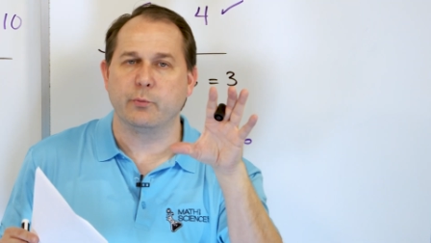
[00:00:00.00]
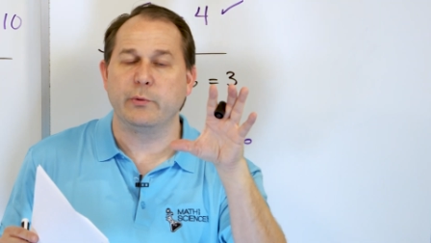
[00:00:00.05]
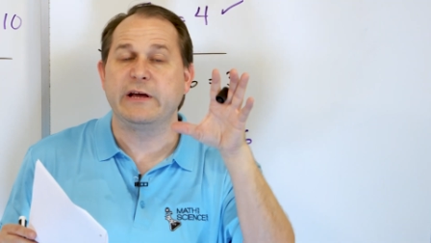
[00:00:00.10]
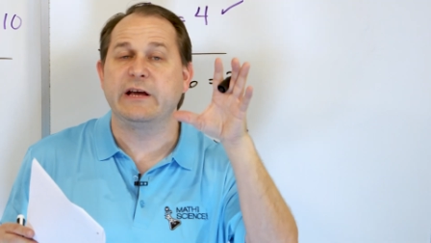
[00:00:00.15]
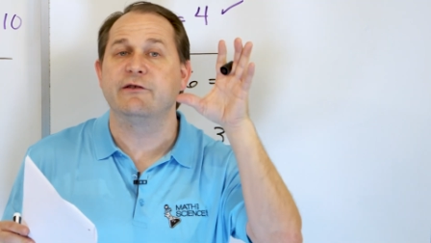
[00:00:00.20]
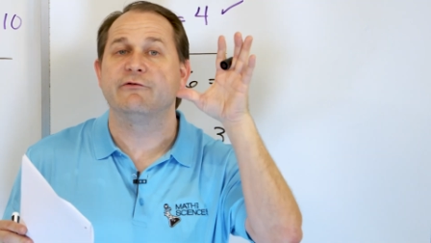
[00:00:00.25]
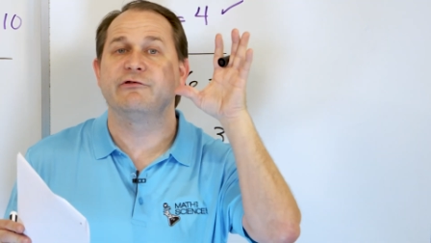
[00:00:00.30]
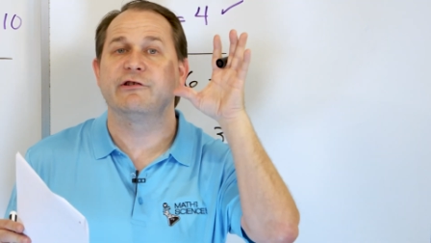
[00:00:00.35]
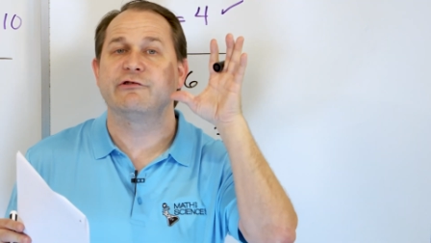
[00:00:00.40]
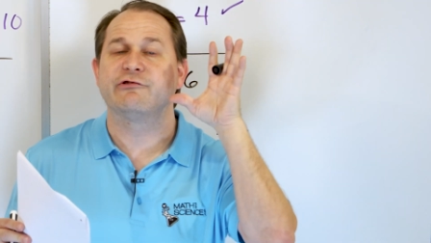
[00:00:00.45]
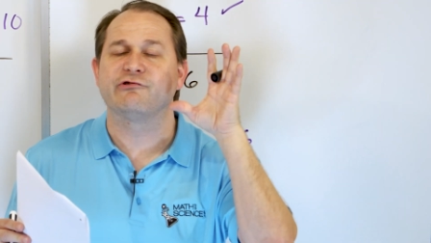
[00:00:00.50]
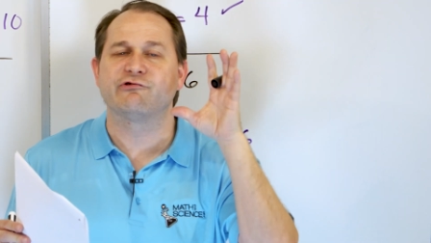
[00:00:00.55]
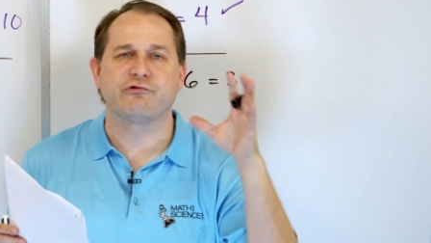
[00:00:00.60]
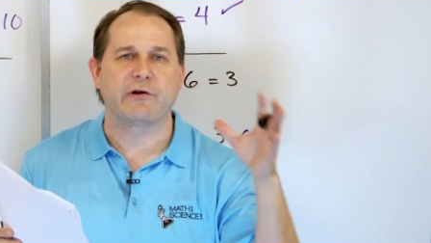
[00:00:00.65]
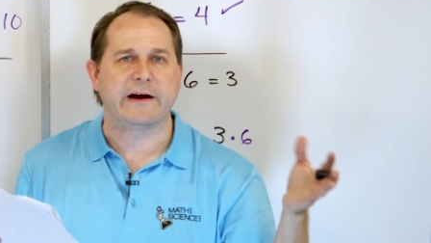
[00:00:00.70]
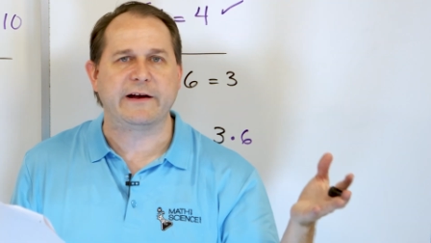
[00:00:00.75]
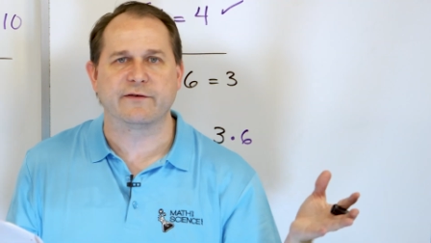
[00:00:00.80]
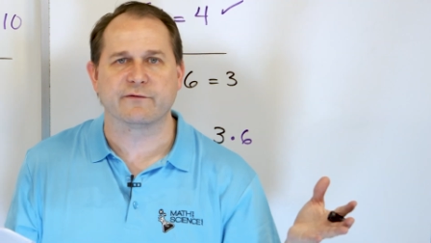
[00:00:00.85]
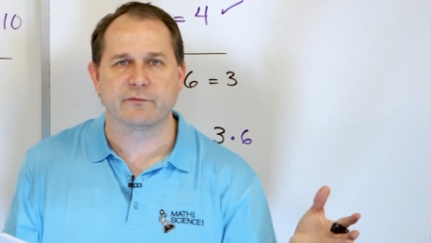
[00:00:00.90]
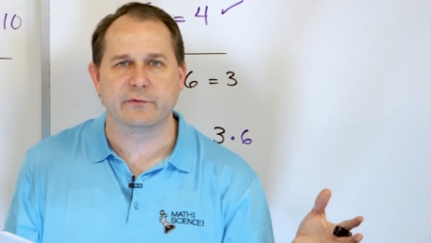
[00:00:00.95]
we can just
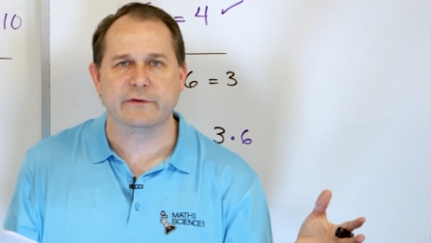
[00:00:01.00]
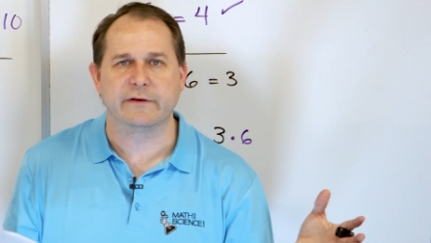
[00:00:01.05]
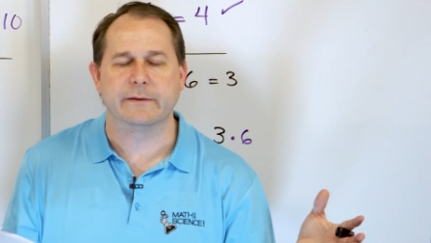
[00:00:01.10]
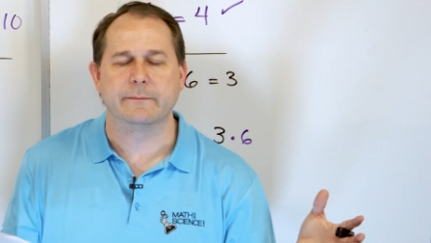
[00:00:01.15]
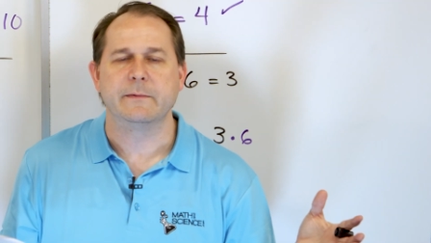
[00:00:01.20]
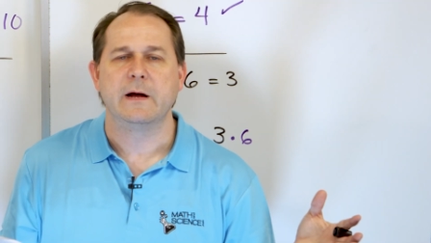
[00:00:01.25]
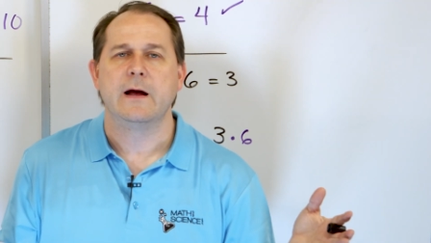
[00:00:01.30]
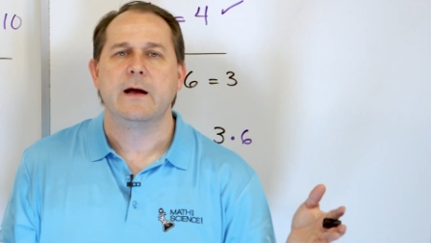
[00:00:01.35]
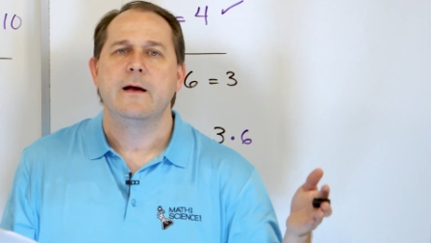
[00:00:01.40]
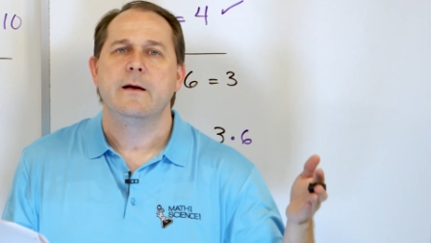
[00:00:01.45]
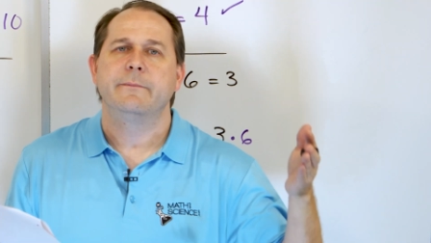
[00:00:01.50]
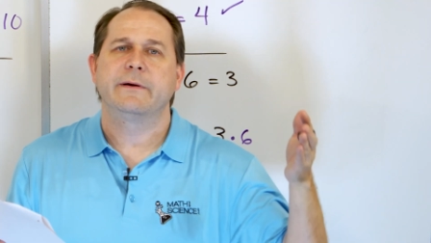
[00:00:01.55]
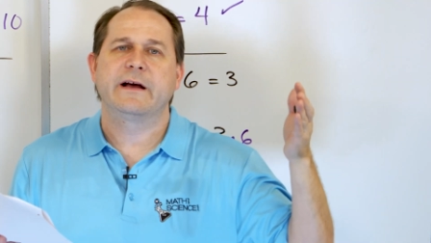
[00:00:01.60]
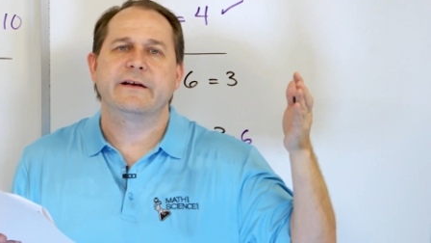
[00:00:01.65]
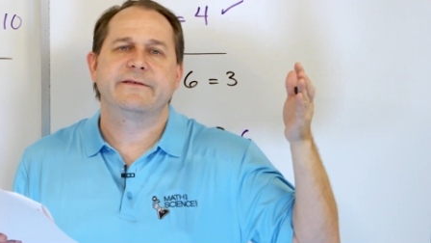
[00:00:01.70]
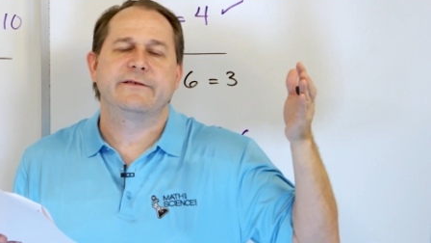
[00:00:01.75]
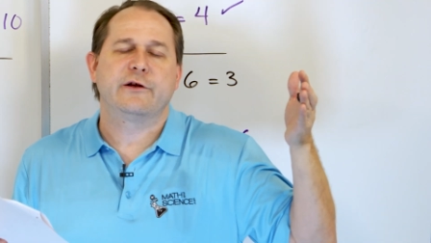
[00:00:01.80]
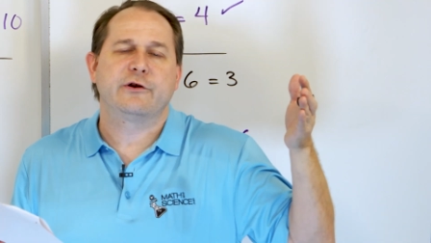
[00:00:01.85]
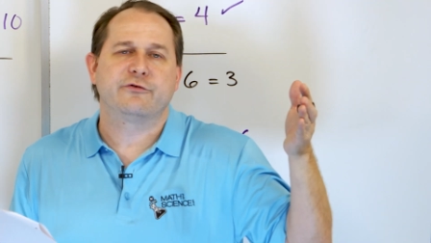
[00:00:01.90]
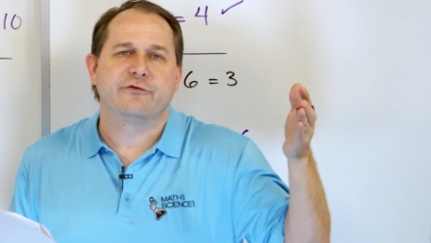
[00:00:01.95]
strike through them
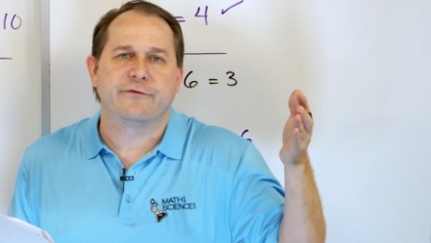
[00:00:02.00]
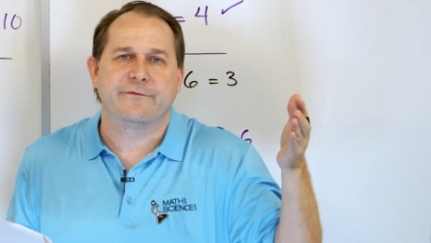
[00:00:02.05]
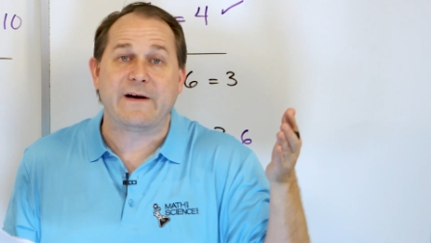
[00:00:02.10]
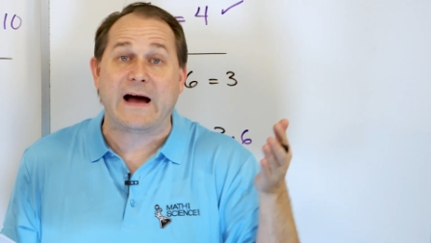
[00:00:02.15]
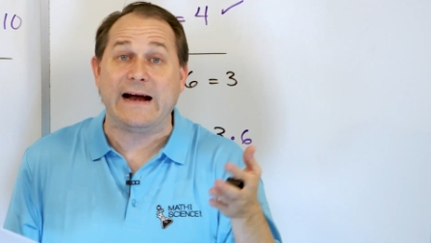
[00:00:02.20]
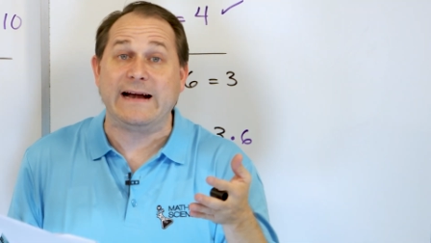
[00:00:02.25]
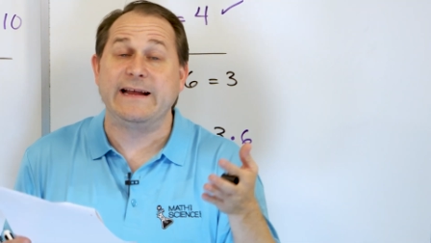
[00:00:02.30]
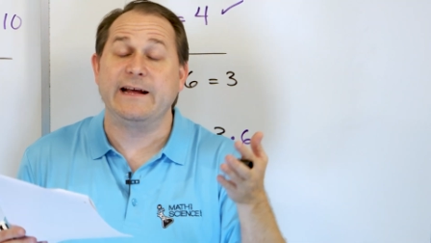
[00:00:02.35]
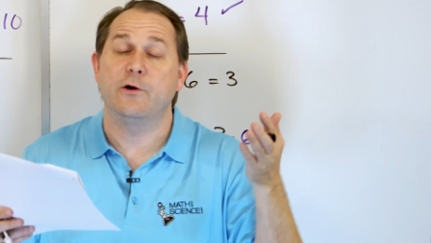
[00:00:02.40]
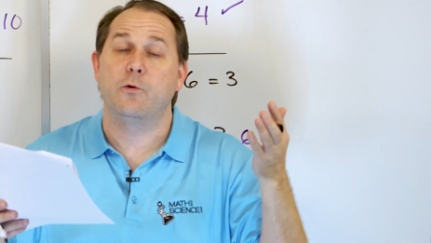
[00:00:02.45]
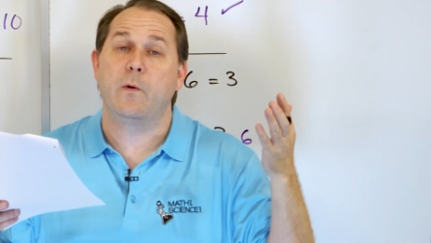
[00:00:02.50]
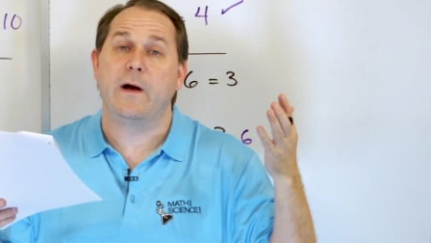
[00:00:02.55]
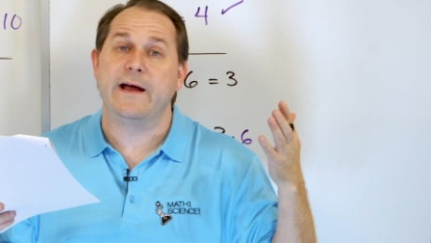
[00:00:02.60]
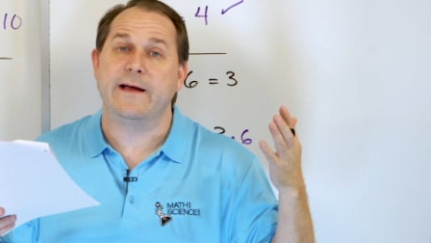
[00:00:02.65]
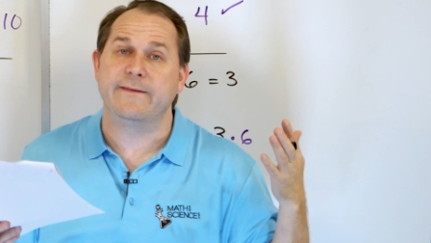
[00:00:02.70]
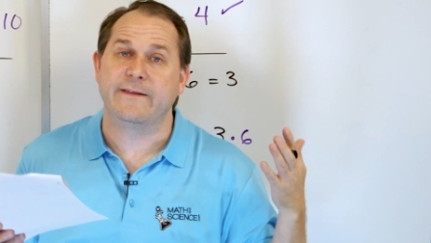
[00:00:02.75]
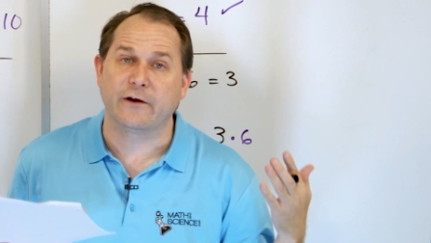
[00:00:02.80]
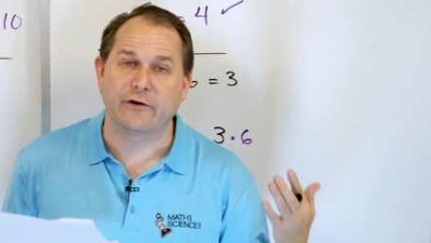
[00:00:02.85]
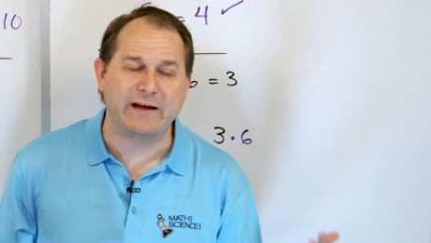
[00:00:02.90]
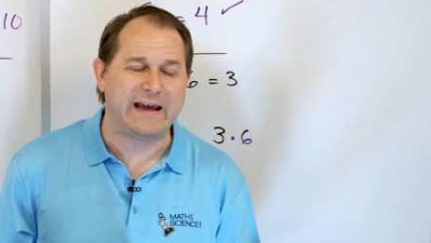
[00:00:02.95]
because they're dividing away
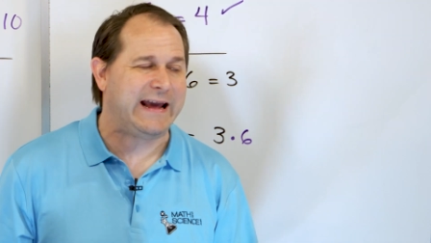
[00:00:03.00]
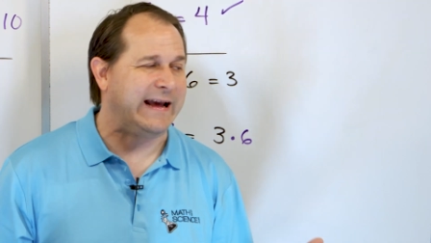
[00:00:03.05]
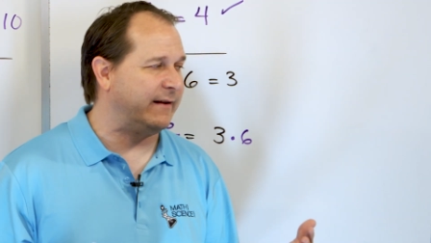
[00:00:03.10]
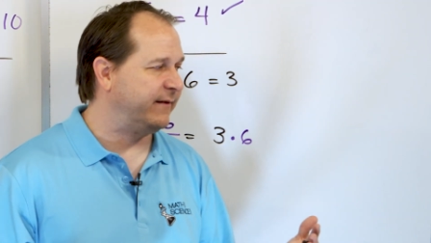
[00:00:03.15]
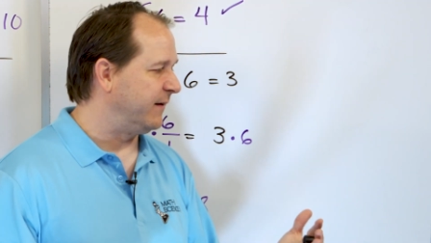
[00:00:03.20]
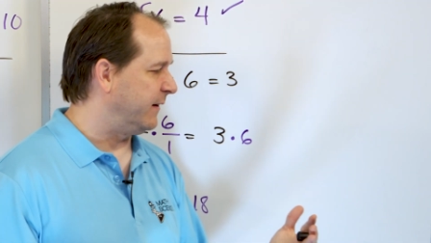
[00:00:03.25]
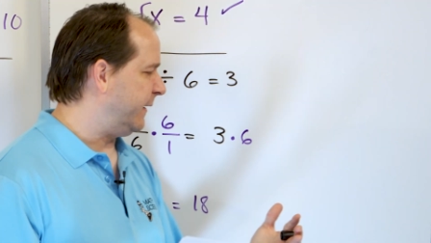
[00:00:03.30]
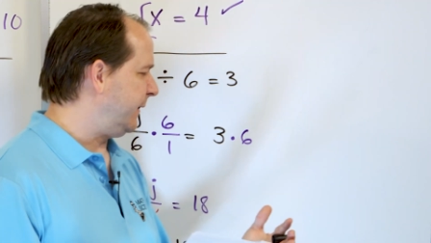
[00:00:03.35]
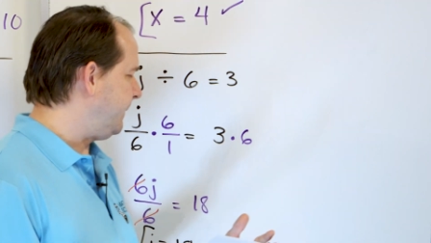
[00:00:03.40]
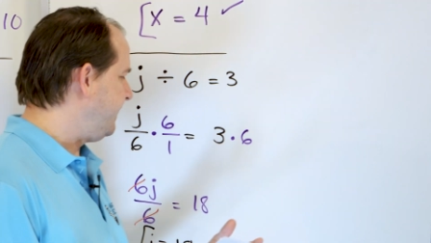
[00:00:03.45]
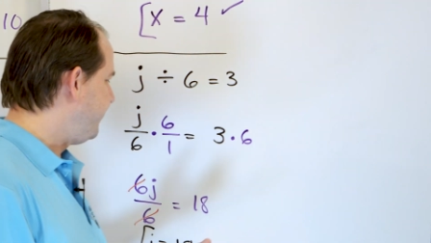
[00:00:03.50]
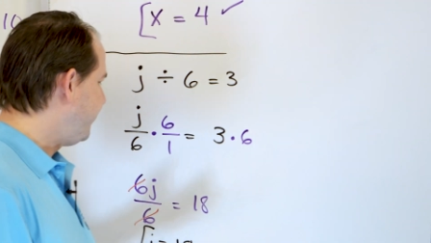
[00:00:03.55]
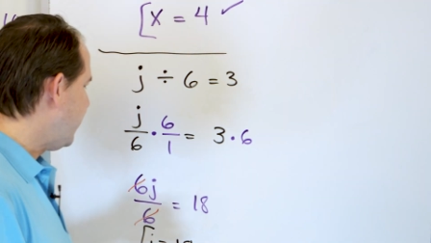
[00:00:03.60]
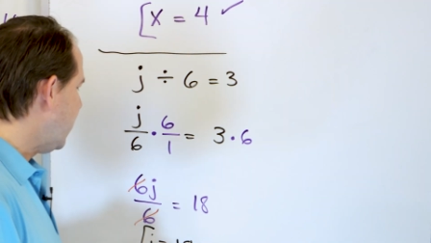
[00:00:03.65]
and they're canceling.